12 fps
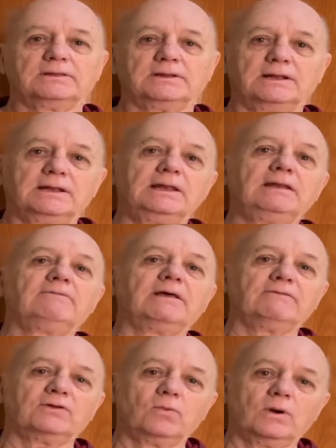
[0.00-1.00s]
that I didn't even
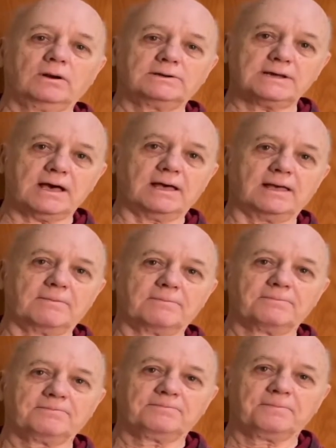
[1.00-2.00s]
have to wear a tie.
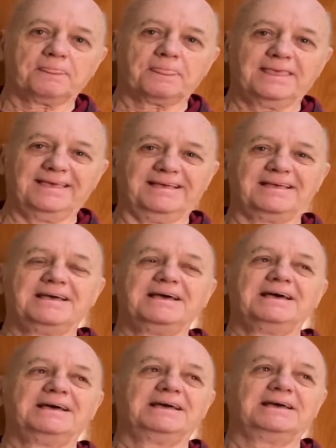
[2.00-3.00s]

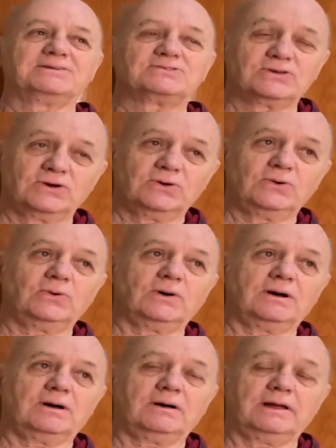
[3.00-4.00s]
And
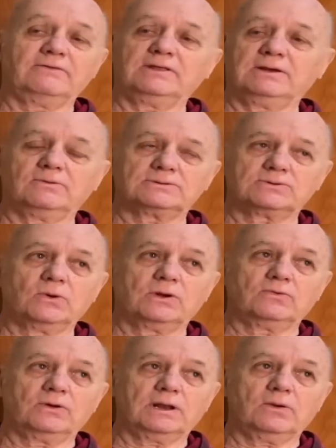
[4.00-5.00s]
so everything was going
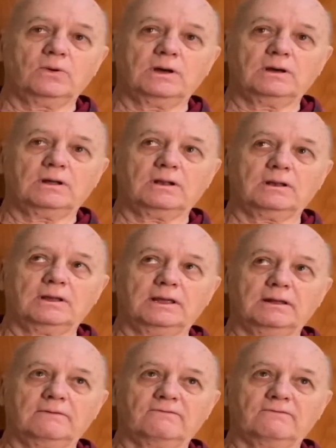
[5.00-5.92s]
really well. And